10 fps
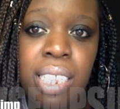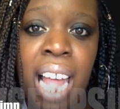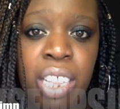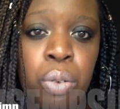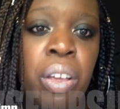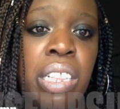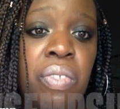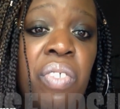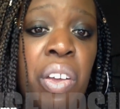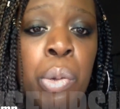That's where
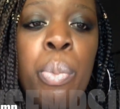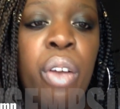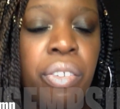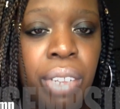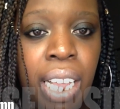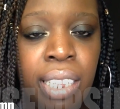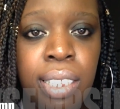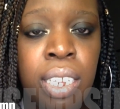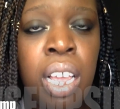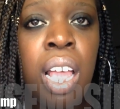it's very
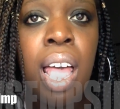prevalent,